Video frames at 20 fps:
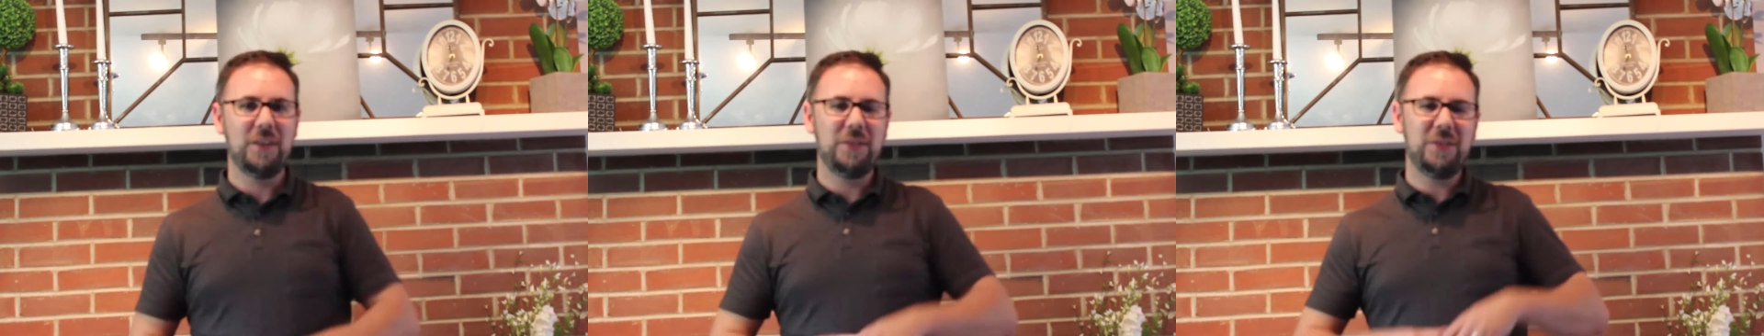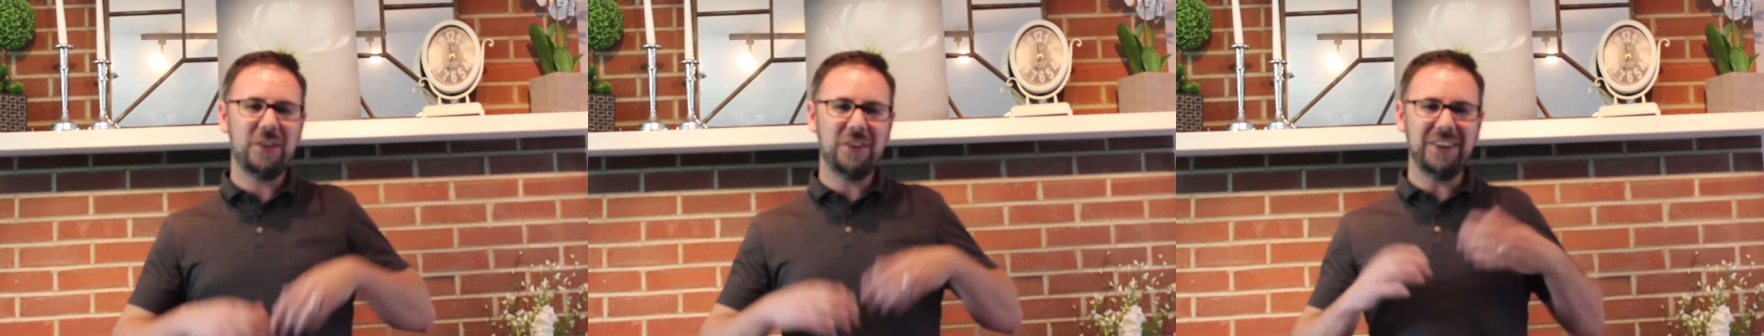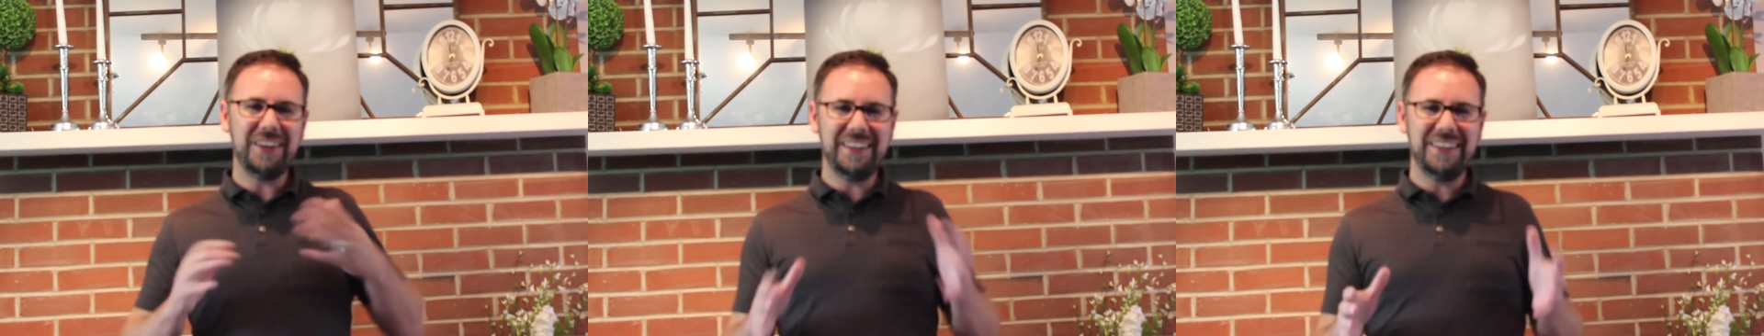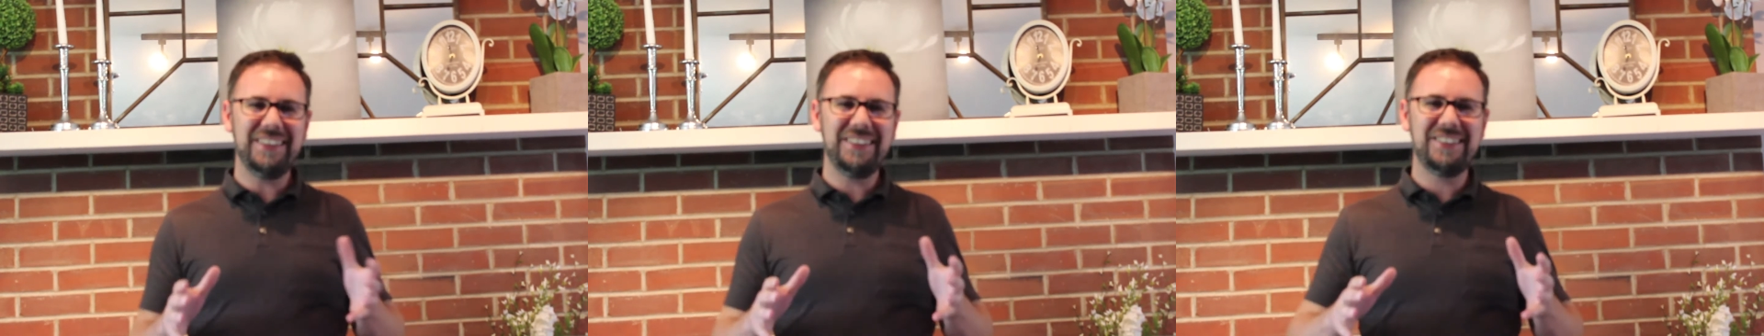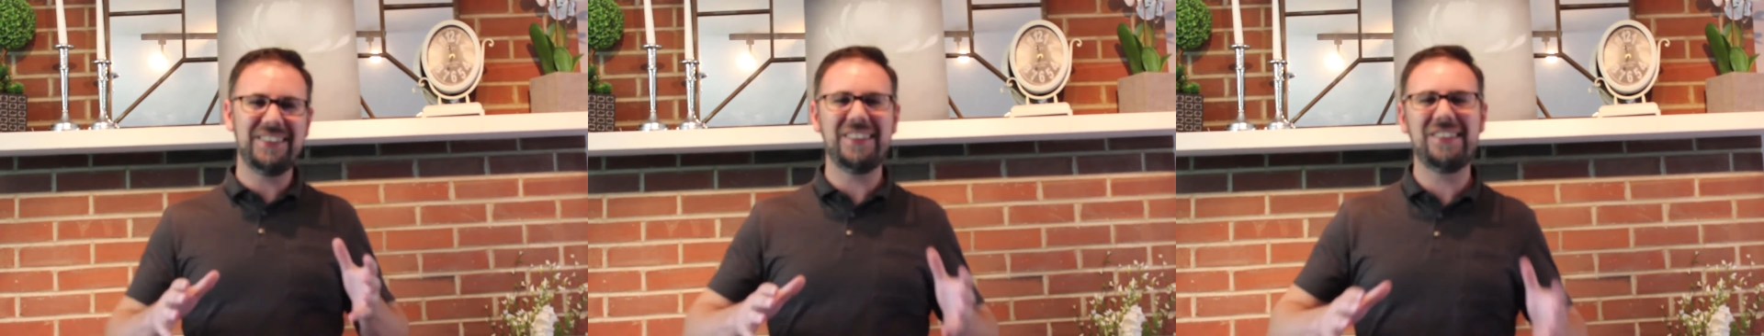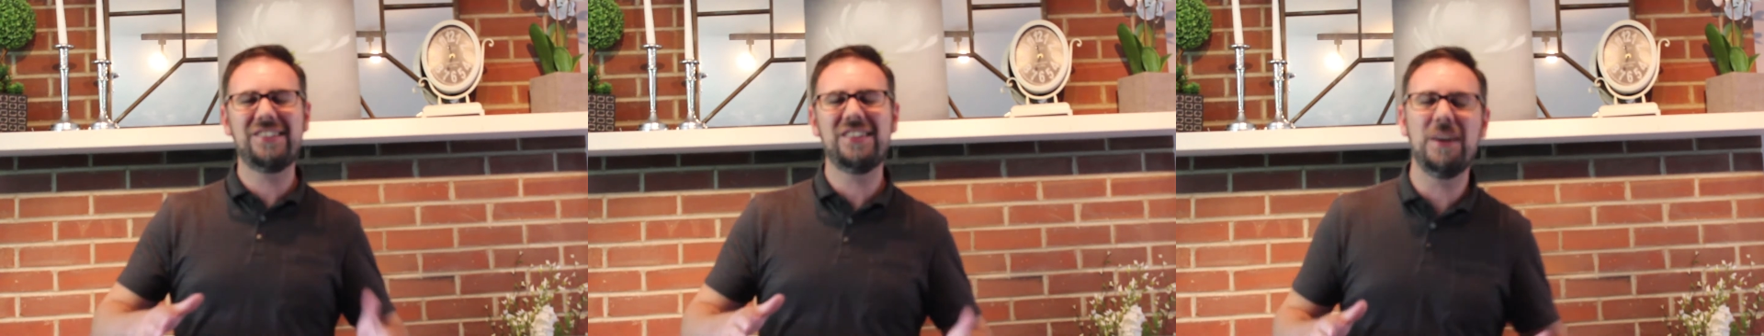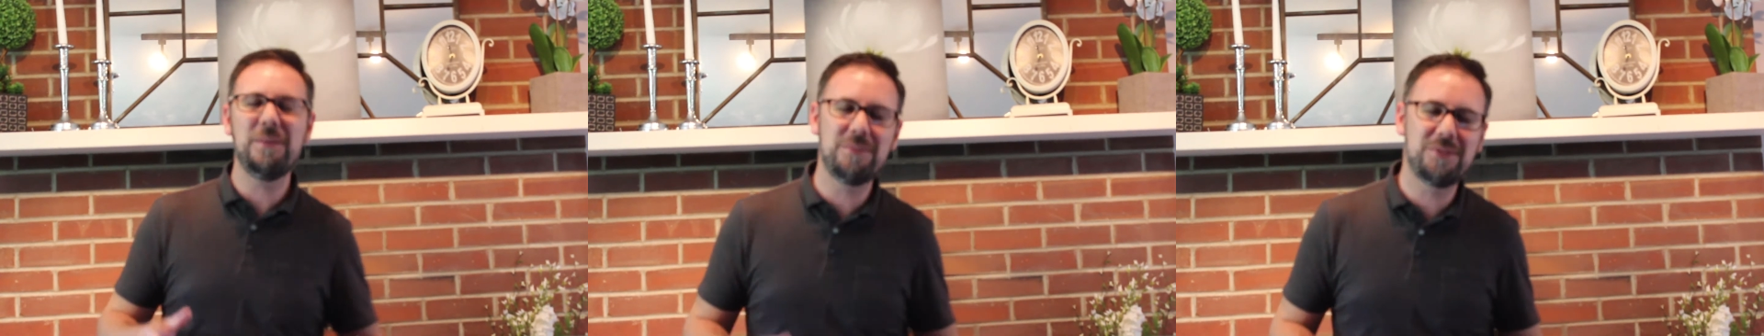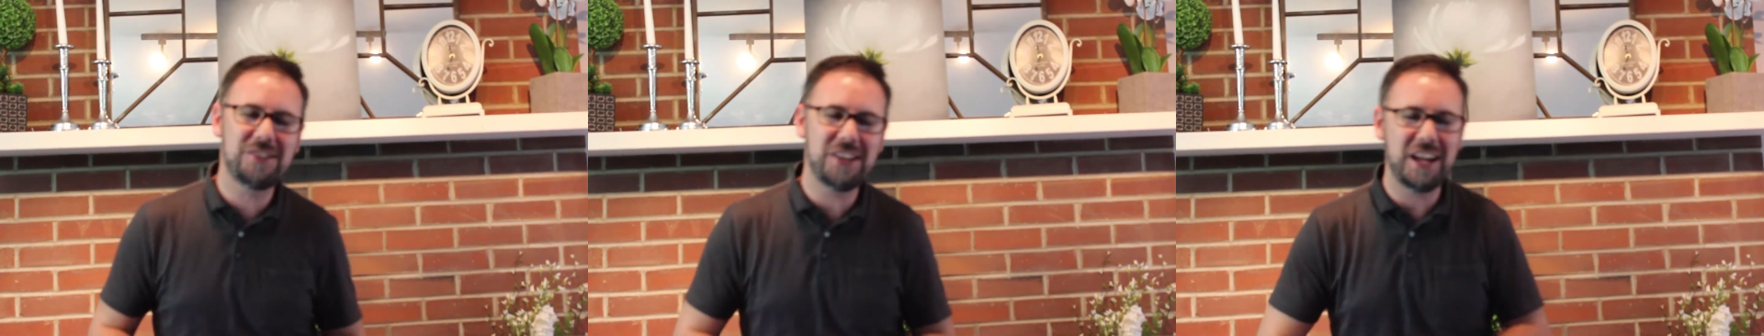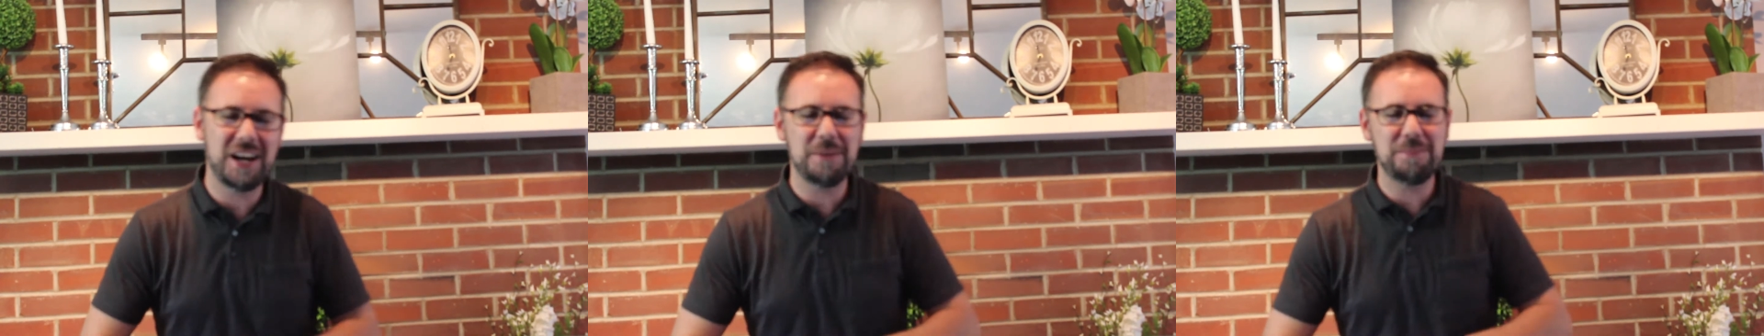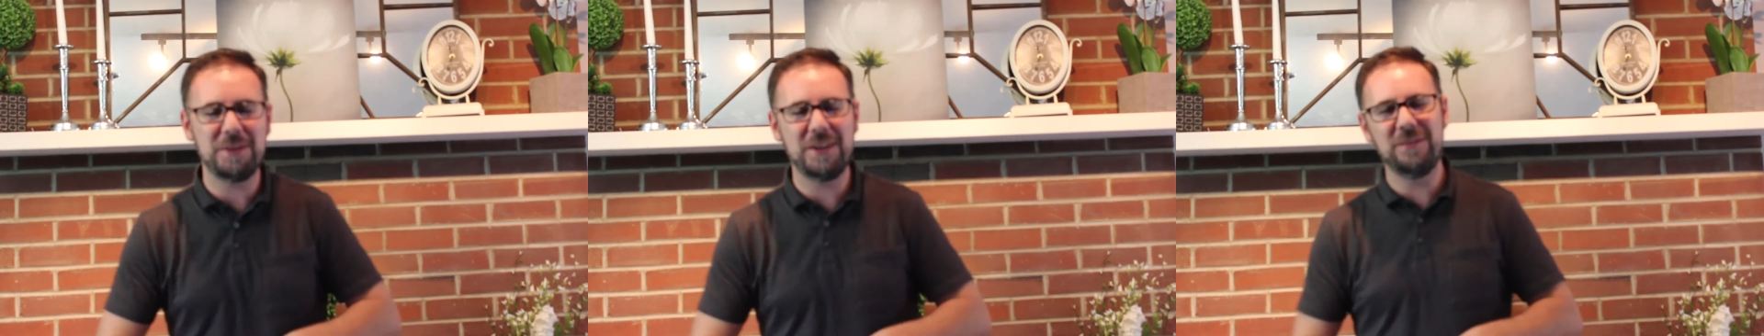There is some
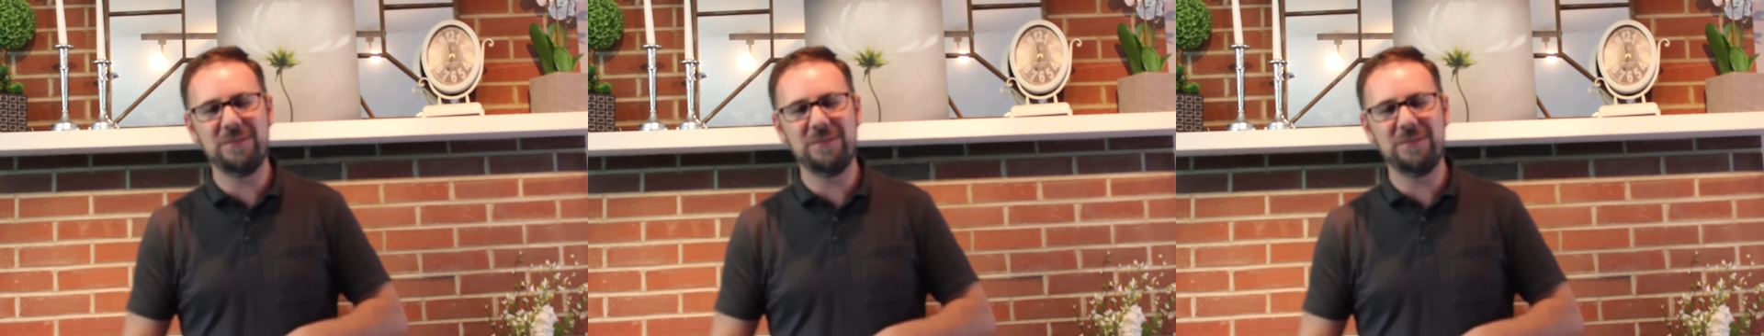setup